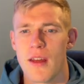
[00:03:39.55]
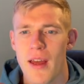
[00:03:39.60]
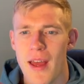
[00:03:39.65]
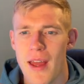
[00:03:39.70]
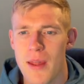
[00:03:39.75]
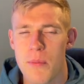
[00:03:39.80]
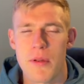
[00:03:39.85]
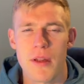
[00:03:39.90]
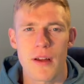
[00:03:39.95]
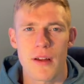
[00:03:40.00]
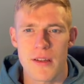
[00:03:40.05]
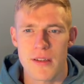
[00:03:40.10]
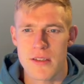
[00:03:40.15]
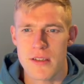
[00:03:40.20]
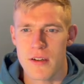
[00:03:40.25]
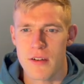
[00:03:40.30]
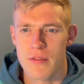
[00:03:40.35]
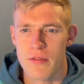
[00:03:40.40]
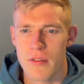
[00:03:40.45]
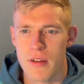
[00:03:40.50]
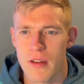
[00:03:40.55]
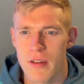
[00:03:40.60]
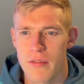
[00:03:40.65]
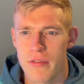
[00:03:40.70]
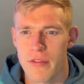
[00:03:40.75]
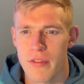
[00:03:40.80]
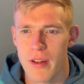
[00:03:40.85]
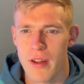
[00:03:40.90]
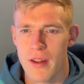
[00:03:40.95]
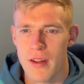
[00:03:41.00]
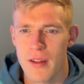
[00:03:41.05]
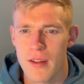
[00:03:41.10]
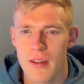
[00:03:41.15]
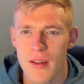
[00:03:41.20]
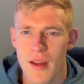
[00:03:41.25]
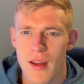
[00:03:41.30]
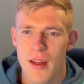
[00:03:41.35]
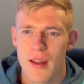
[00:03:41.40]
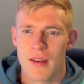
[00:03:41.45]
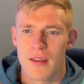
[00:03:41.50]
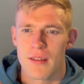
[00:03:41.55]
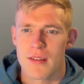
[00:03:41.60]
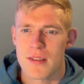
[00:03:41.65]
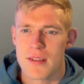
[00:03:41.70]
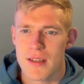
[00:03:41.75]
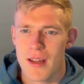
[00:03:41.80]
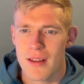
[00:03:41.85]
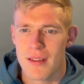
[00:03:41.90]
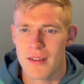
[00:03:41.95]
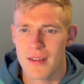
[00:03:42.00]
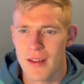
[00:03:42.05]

API server config and set